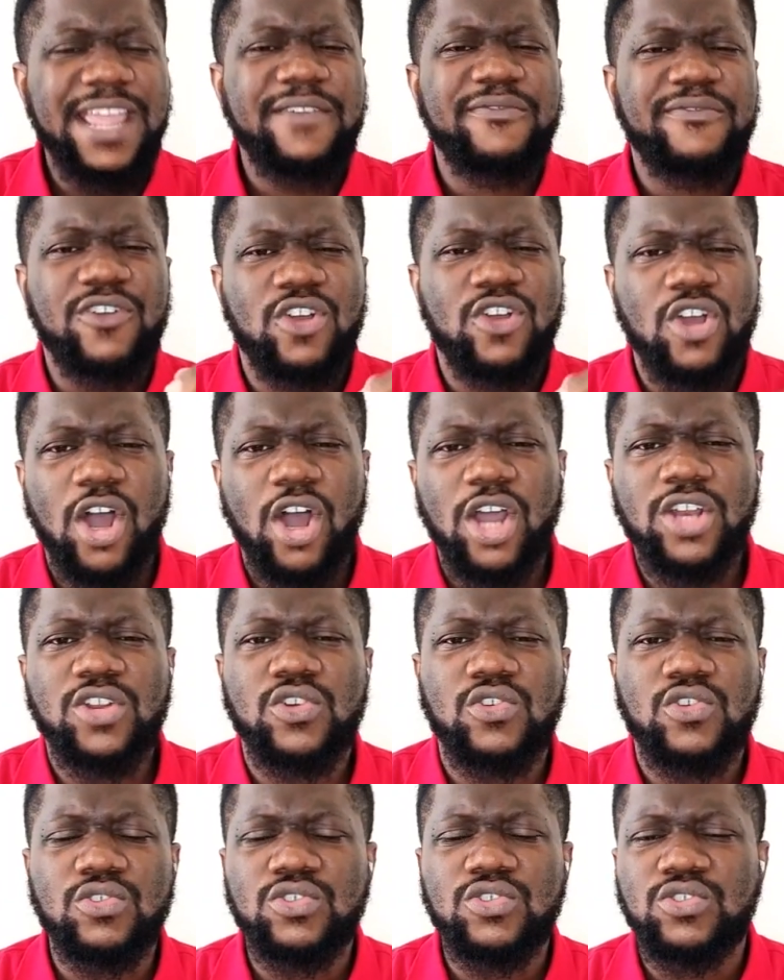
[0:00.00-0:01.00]
If
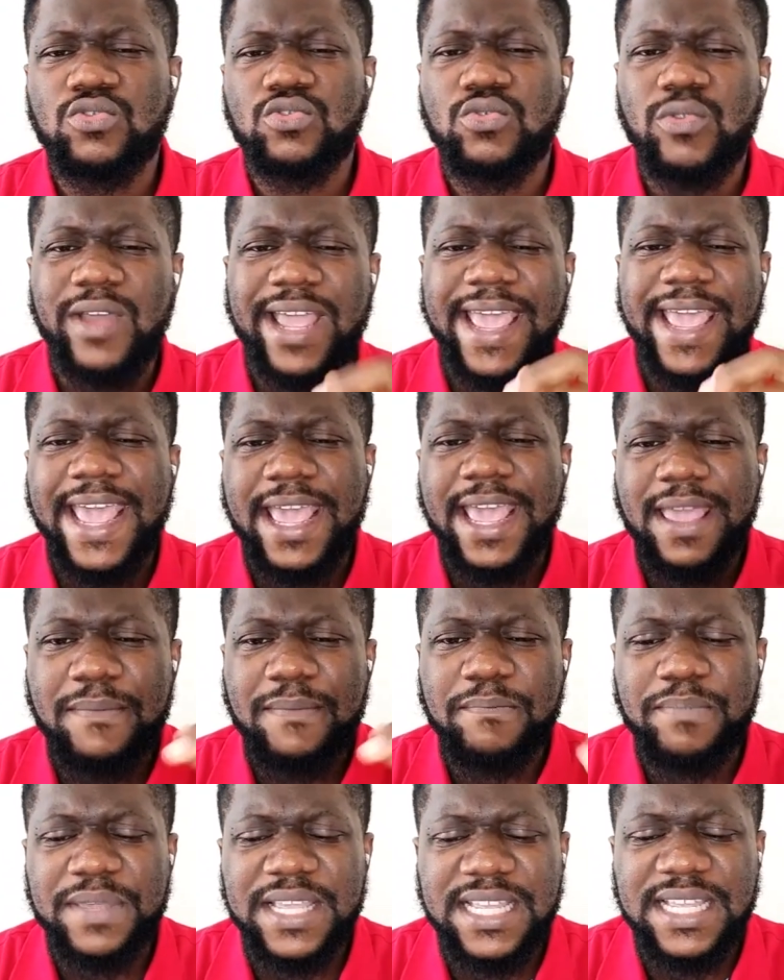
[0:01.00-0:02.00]
God could do
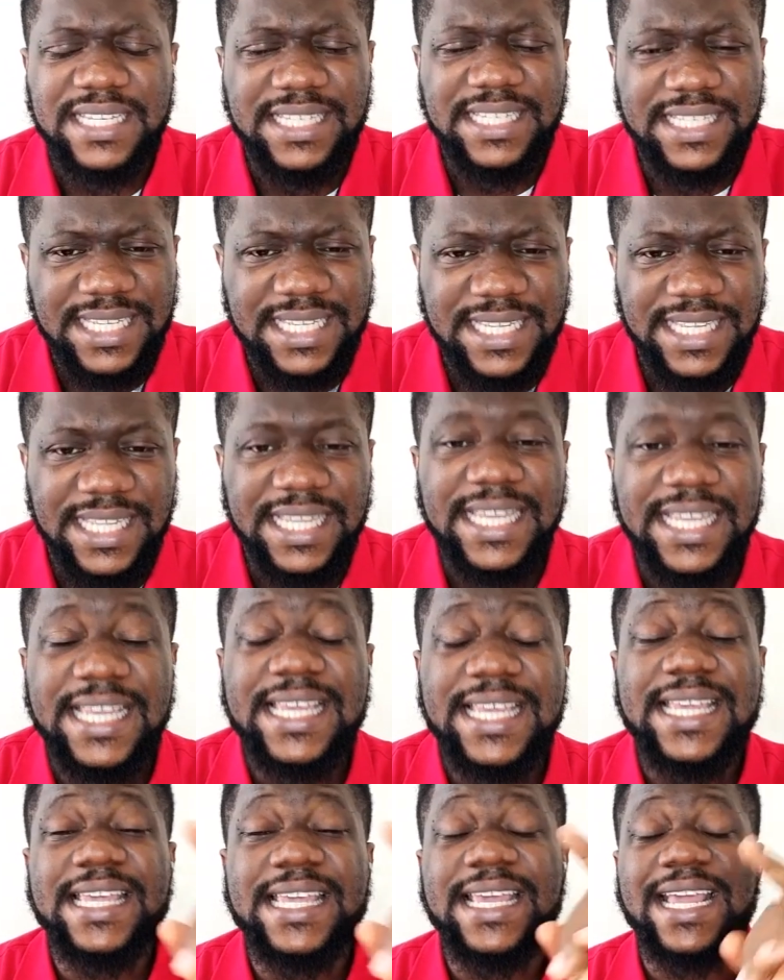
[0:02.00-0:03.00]
A, B, C,
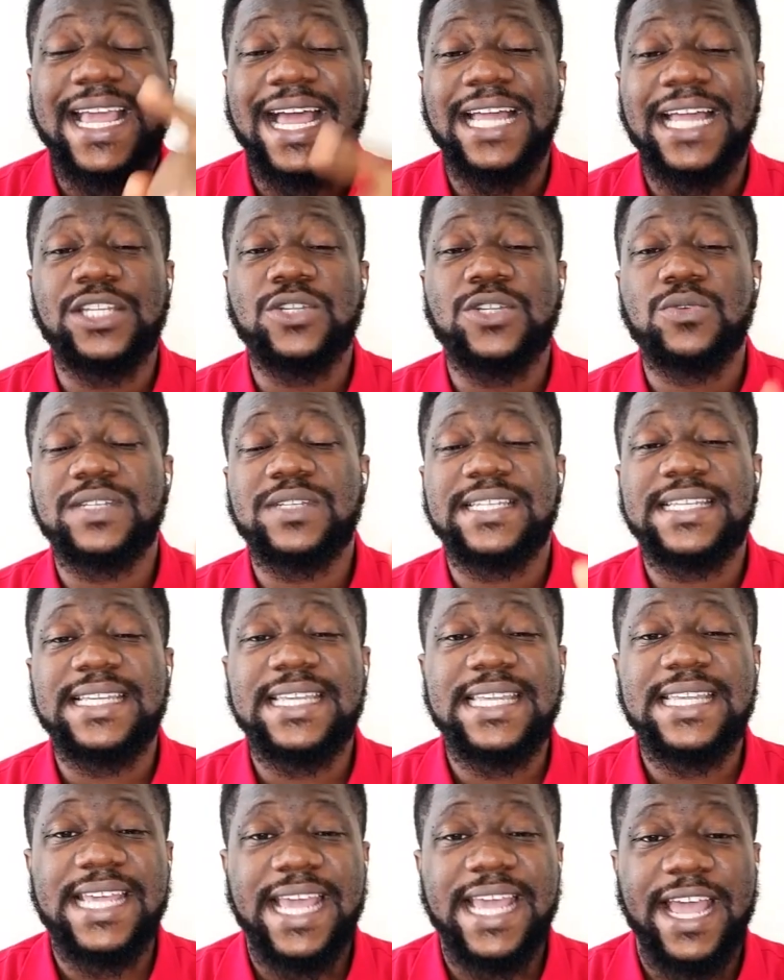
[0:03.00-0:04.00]
he can do
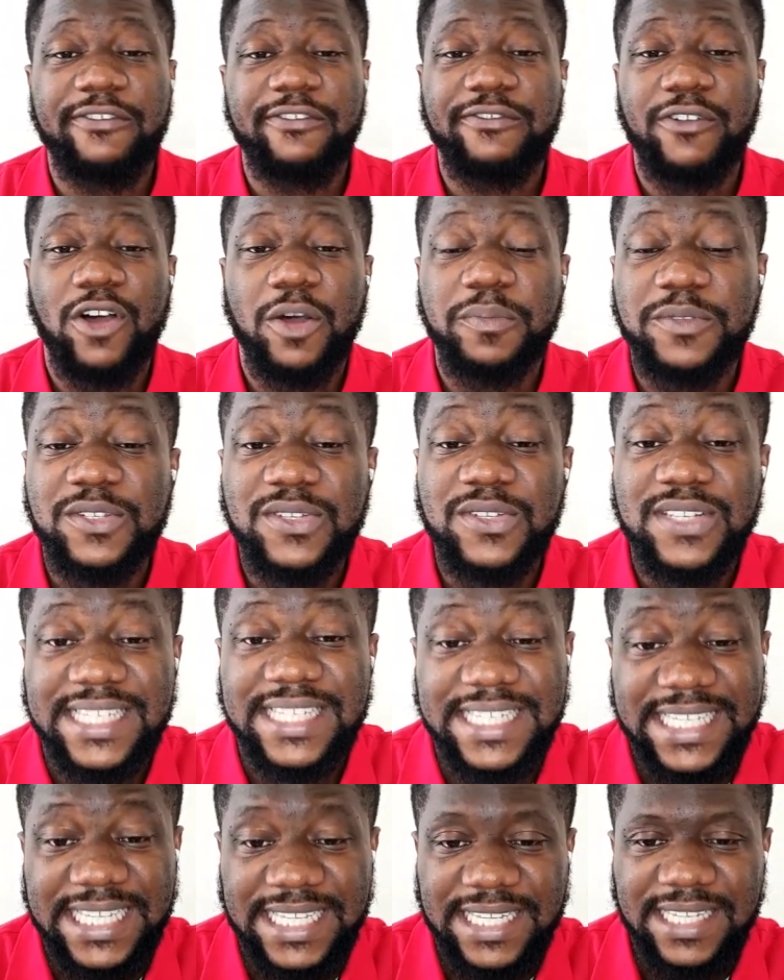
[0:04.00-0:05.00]
DEF up to
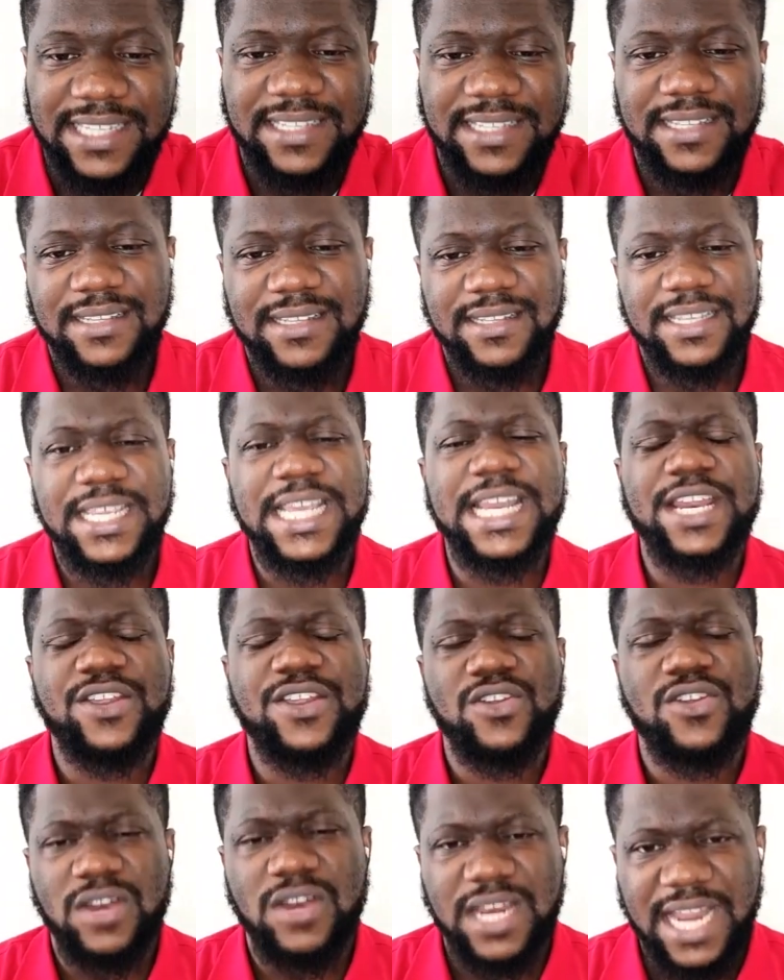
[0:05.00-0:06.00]
Z
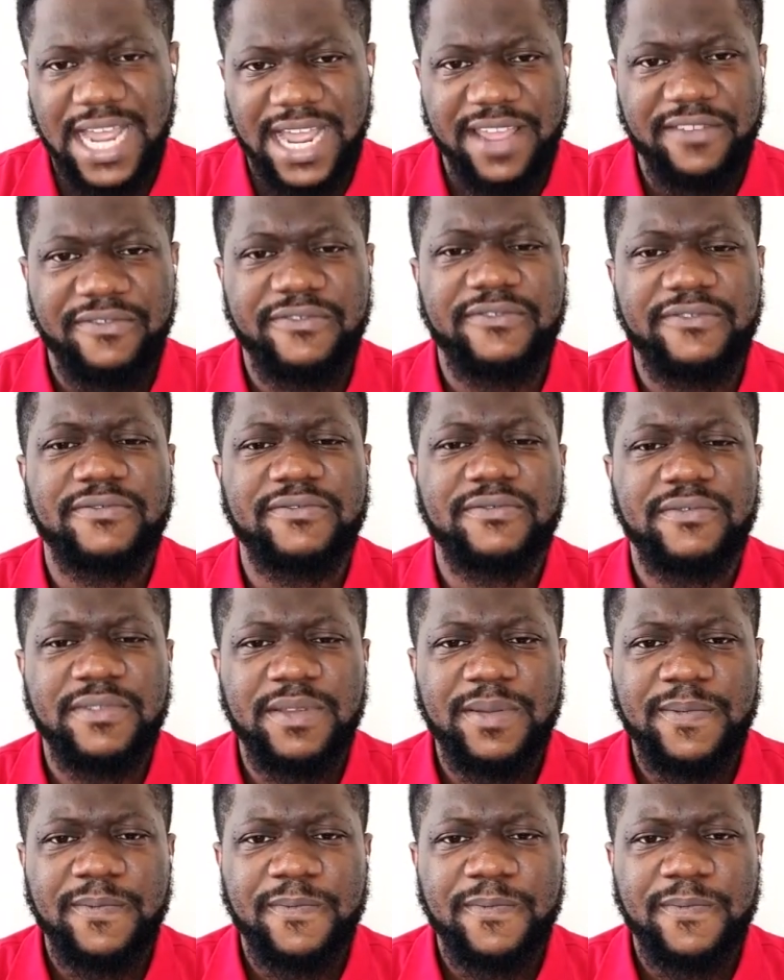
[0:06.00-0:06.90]
in your life.